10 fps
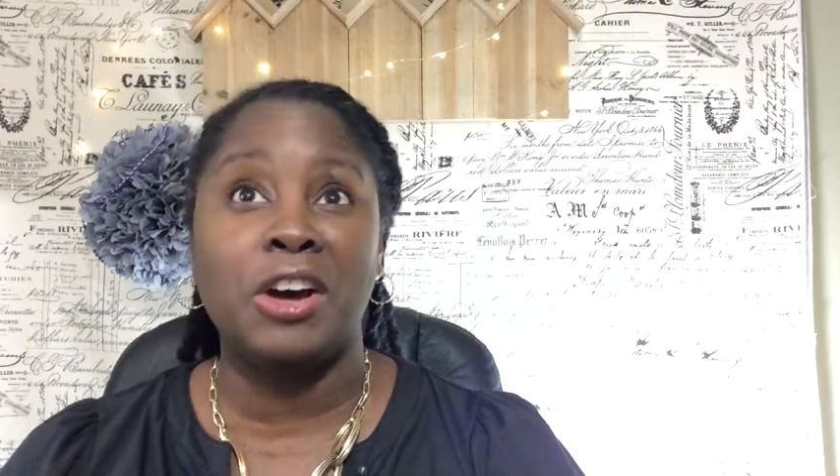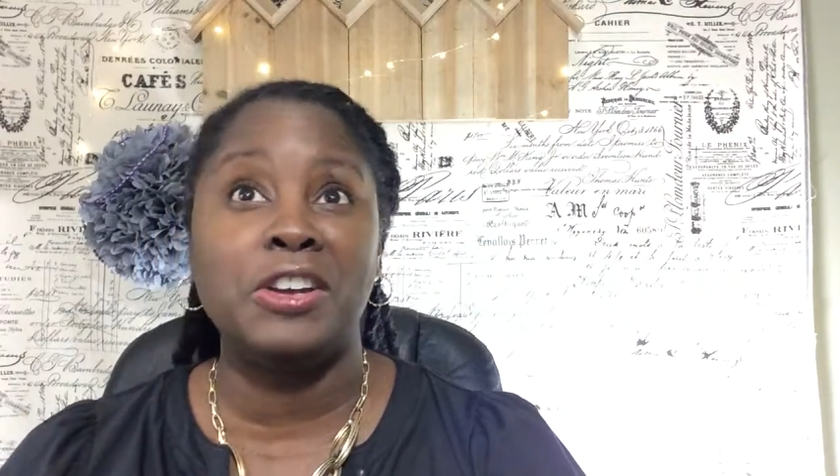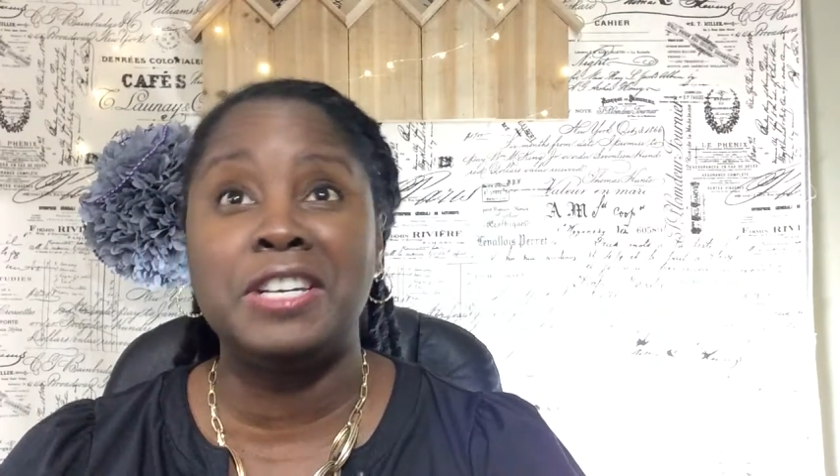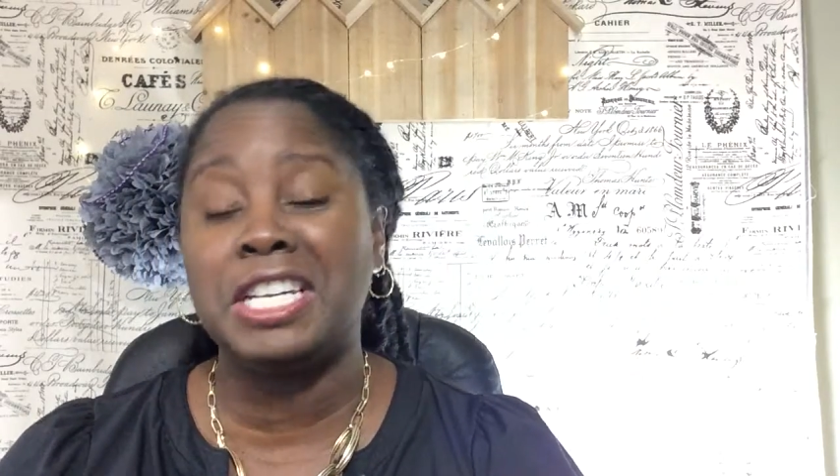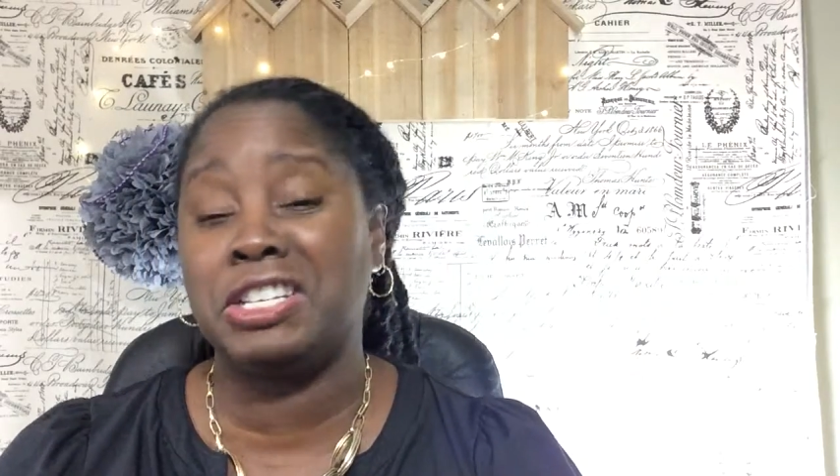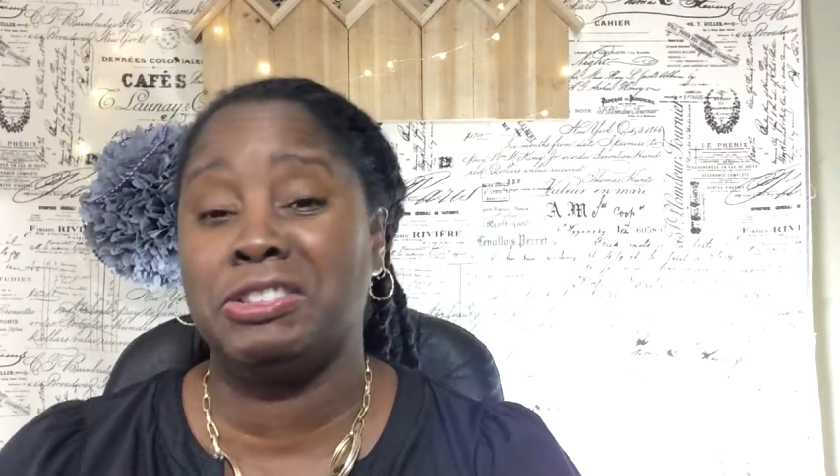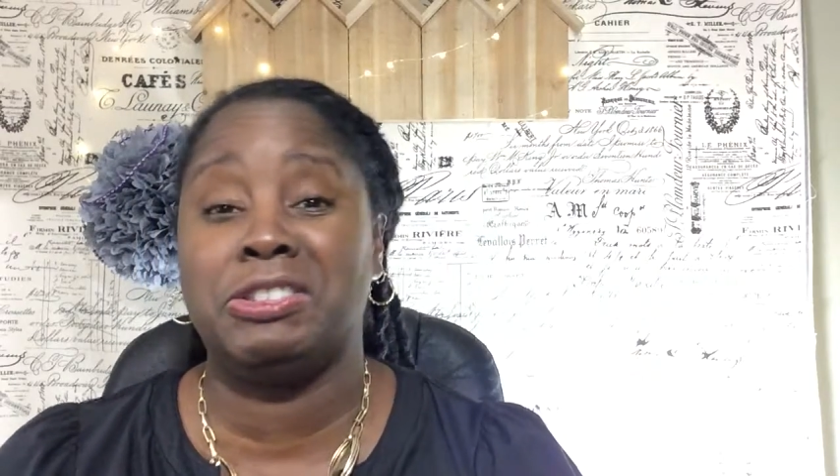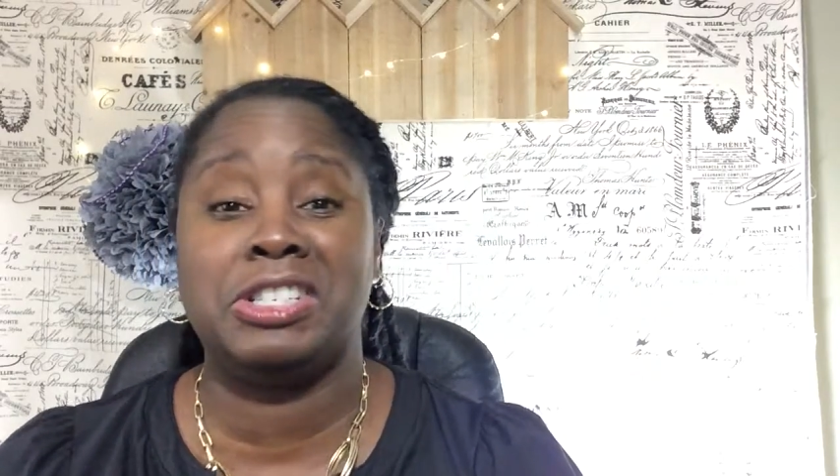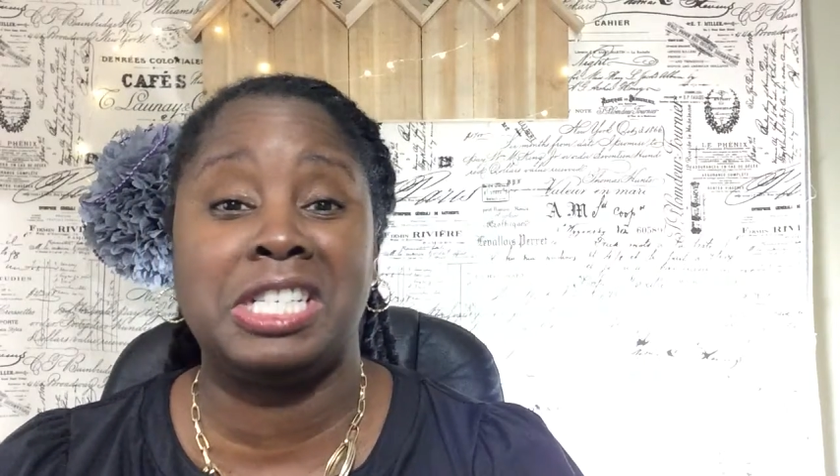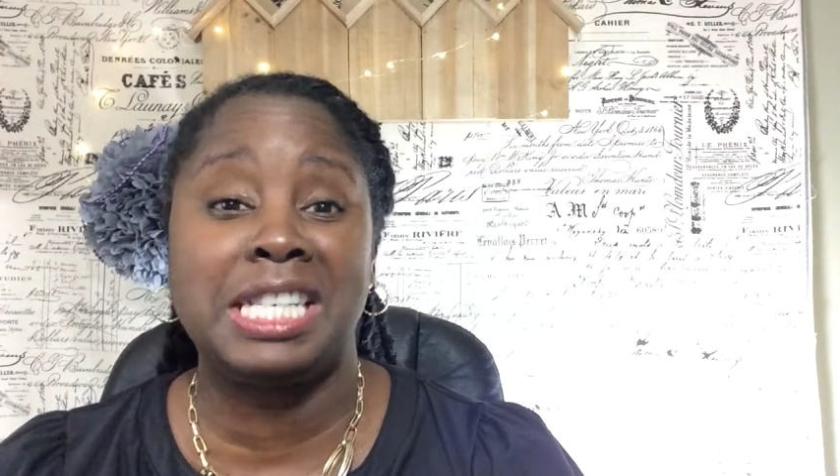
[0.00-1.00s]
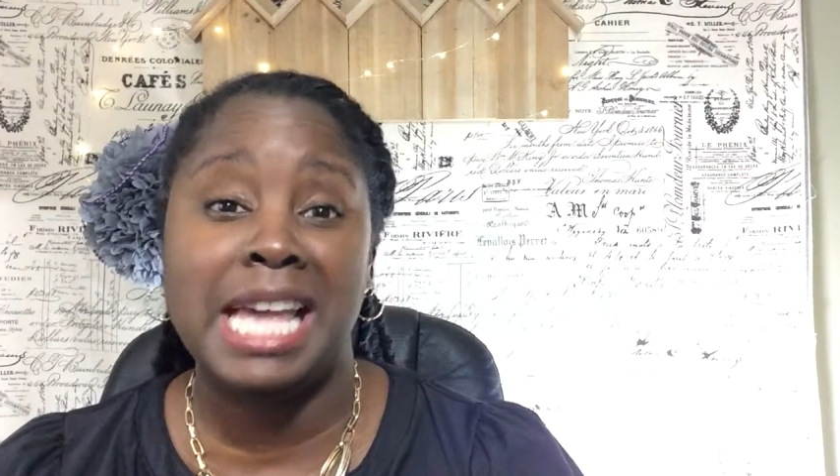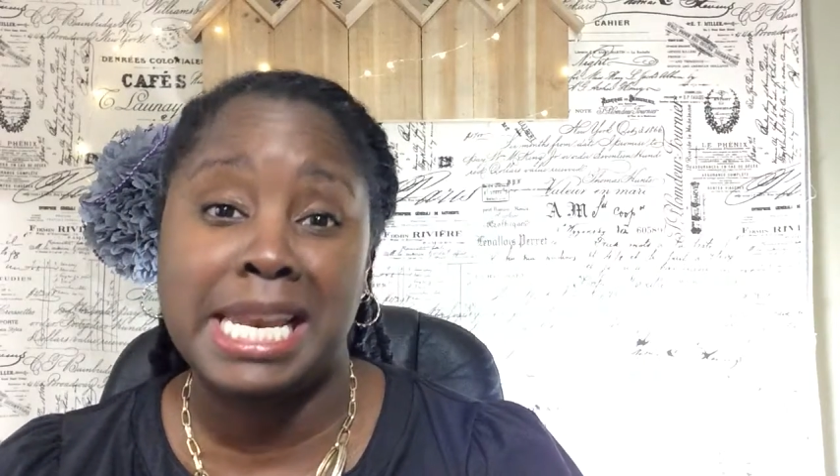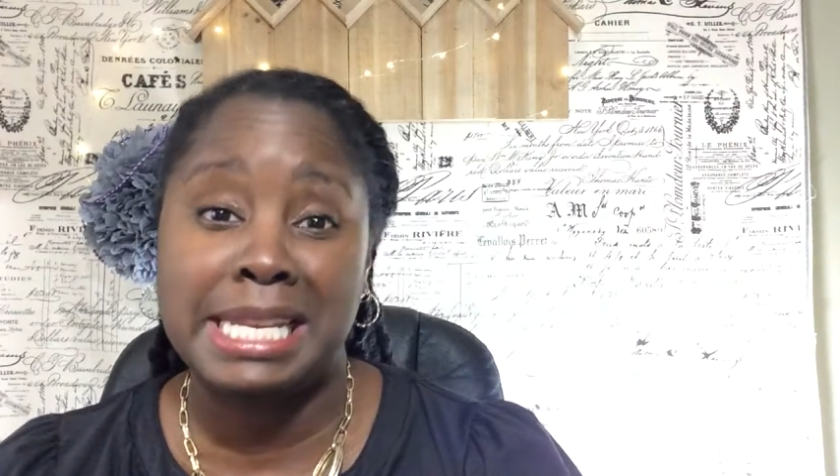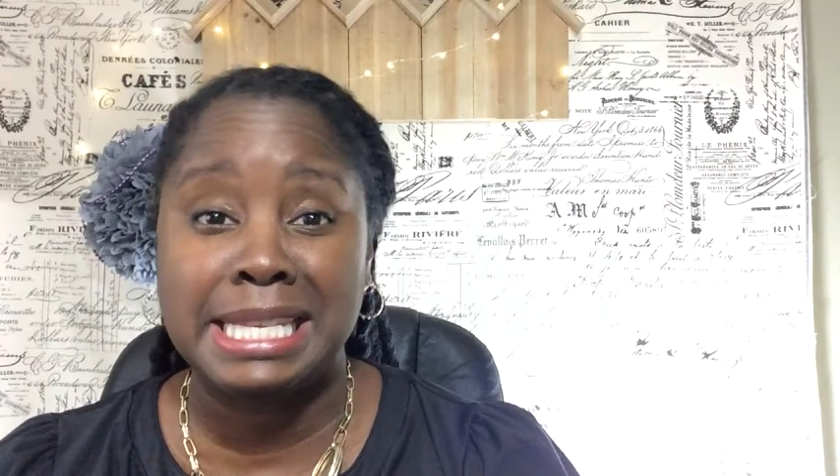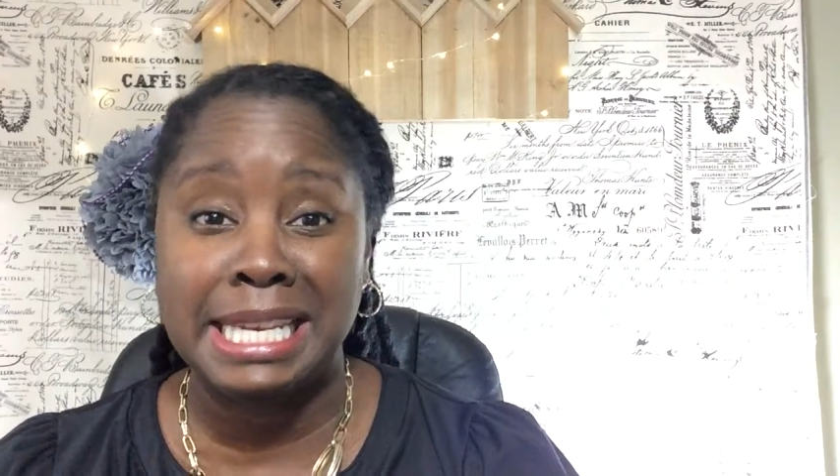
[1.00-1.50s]
all you need to do is just
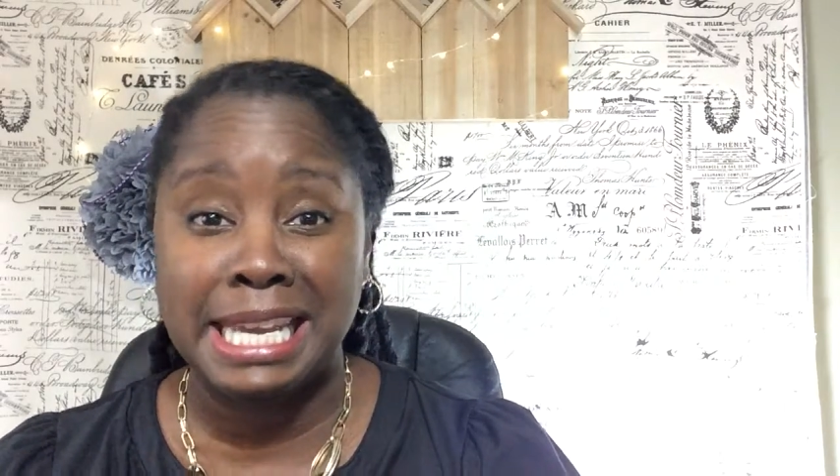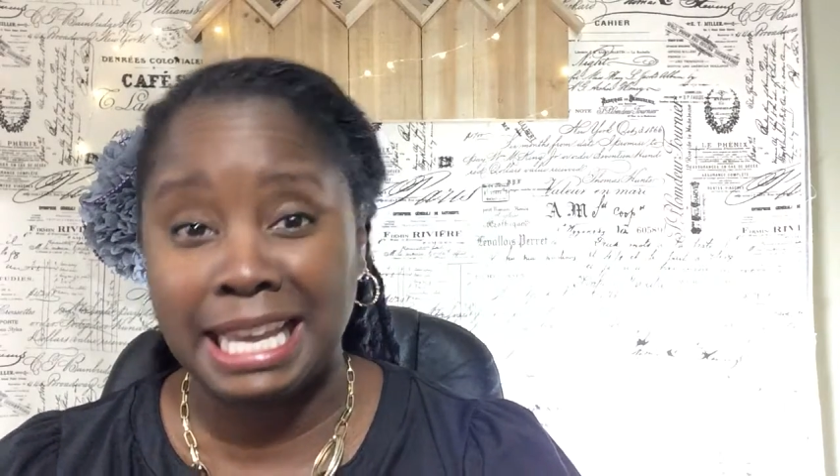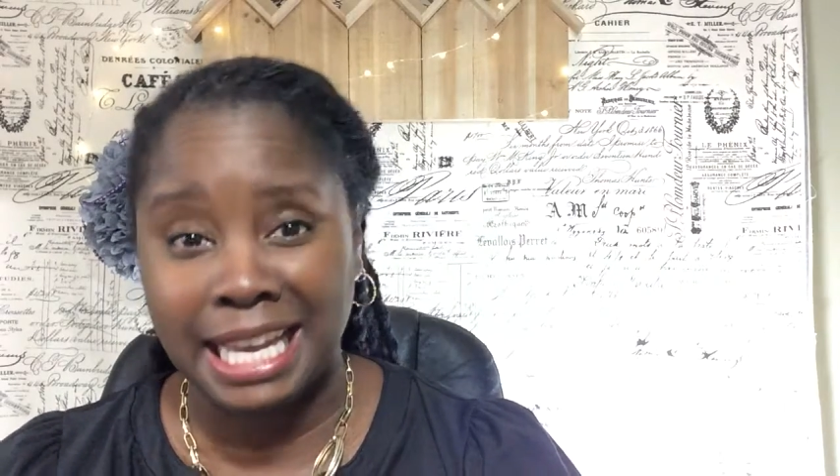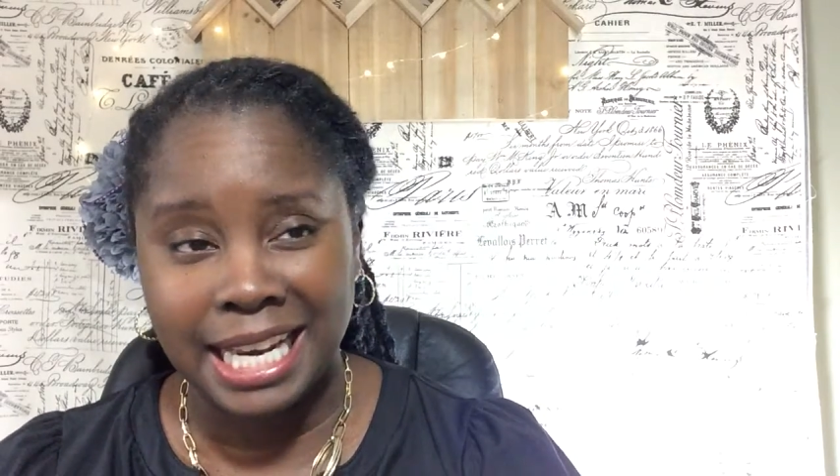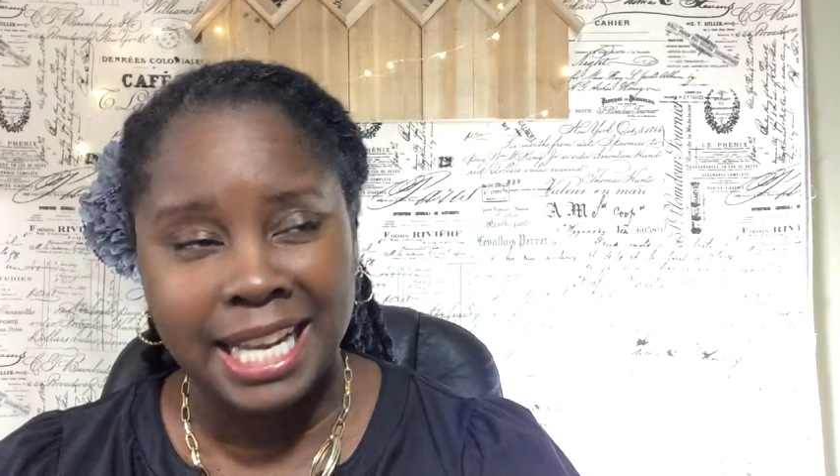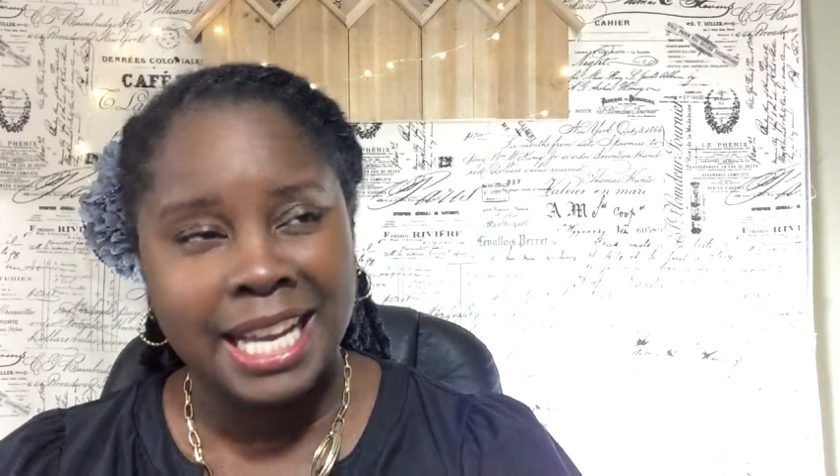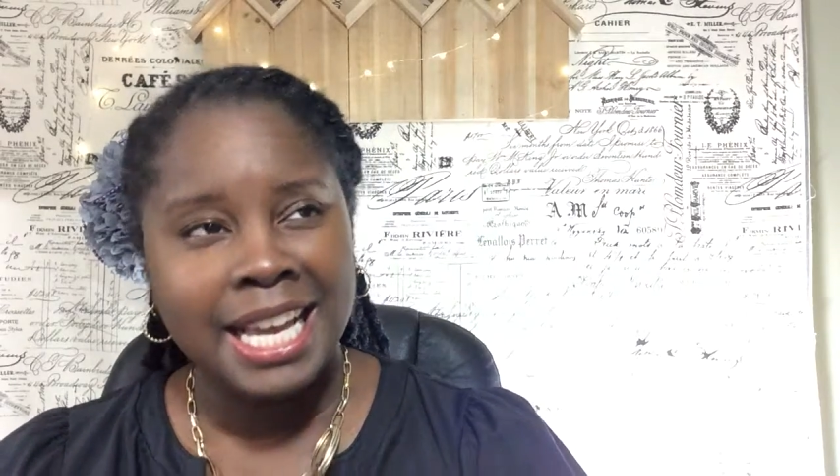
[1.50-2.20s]
let us in.